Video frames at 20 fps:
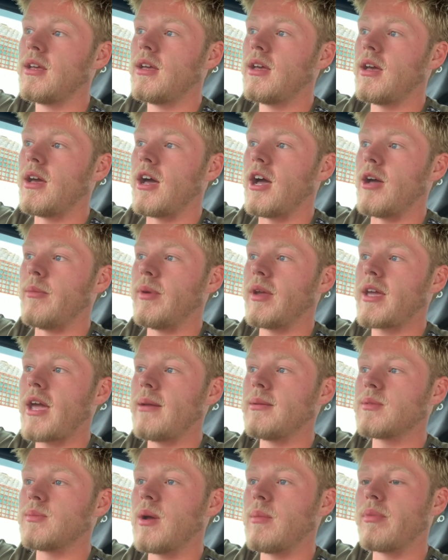It
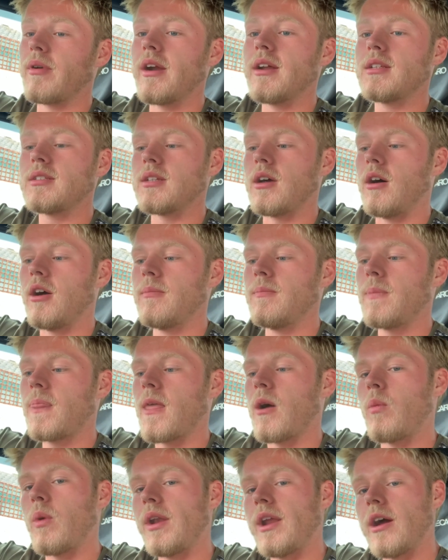came to my break time.
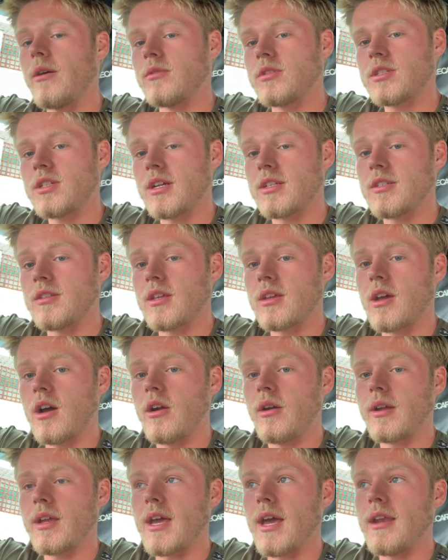I went out and started the
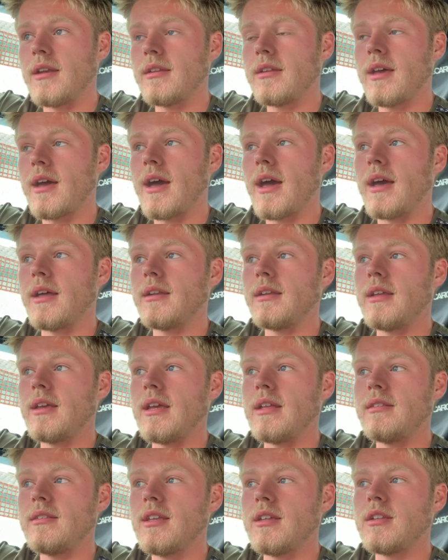car again, and
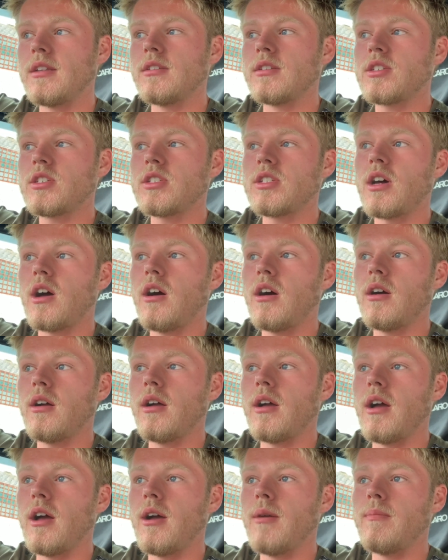it didn't start
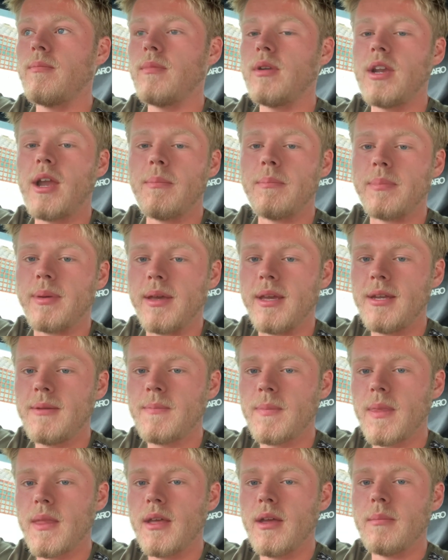lumpy,
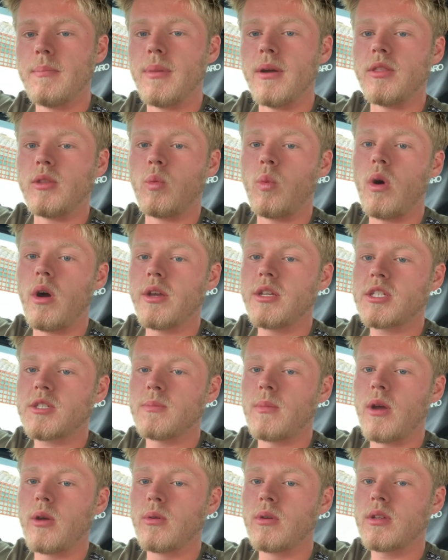but the white
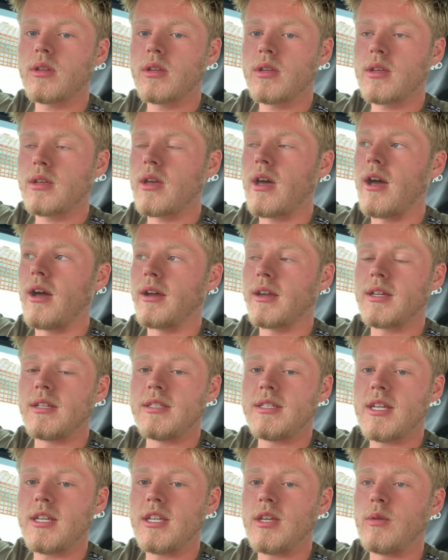smoke
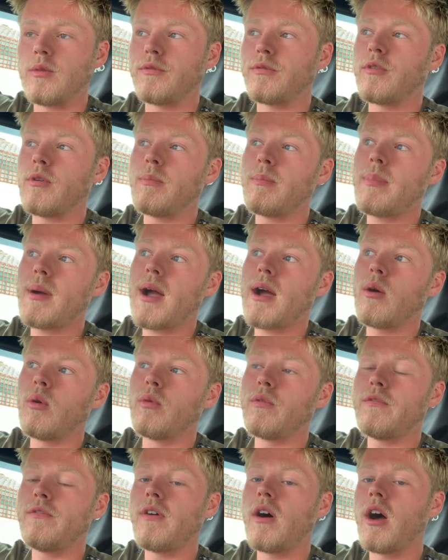continued for
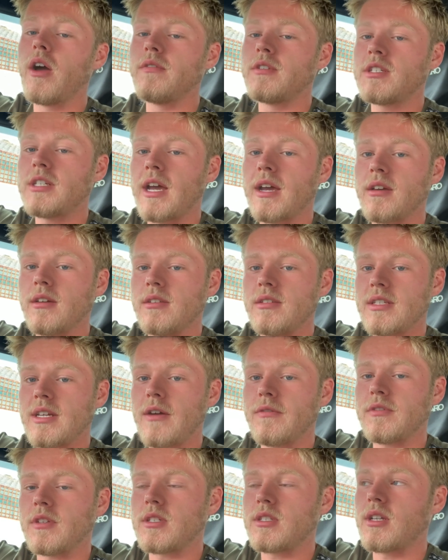about 5 seconds
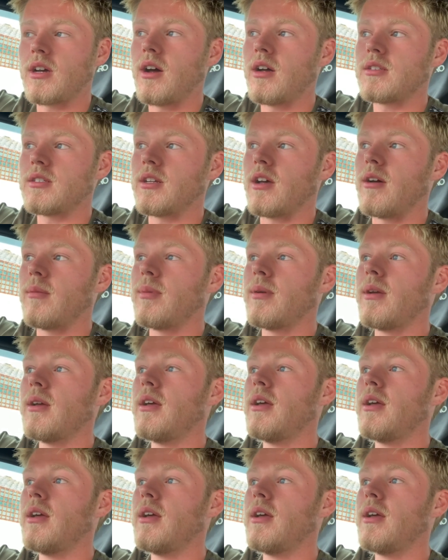after startup.